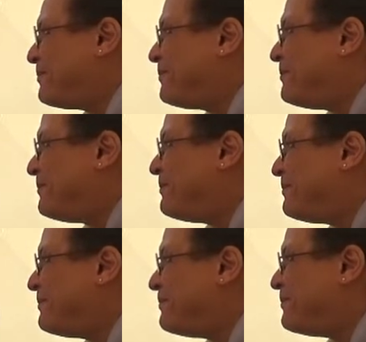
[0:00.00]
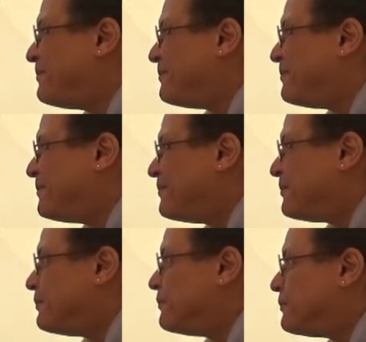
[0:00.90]

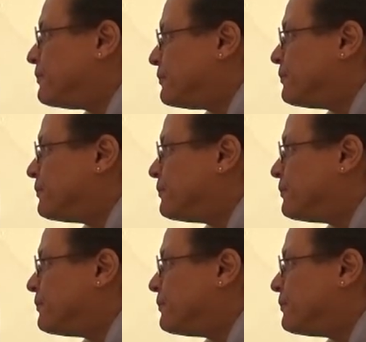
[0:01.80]
No words are spoken by the person on screen.